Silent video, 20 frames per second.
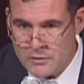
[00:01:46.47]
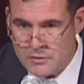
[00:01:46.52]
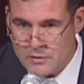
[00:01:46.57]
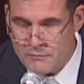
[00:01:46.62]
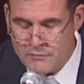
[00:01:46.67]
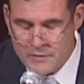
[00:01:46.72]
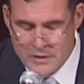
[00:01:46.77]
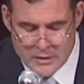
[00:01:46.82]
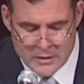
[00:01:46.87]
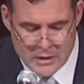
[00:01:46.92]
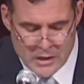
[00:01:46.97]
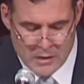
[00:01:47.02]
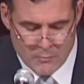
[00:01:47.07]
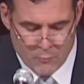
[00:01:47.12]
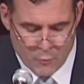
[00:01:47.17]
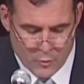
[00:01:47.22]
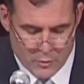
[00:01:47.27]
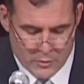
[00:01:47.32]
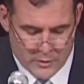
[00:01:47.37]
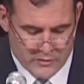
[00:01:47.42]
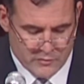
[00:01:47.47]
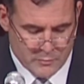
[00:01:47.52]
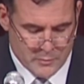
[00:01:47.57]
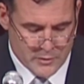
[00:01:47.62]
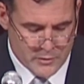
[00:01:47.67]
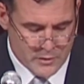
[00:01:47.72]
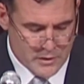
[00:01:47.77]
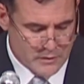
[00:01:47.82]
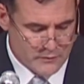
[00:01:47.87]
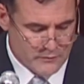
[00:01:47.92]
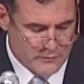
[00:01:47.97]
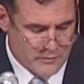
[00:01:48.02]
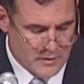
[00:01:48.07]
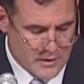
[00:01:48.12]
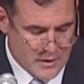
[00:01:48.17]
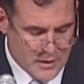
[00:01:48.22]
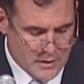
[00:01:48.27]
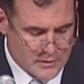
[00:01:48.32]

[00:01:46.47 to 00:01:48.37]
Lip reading: in the Vietnam War experience,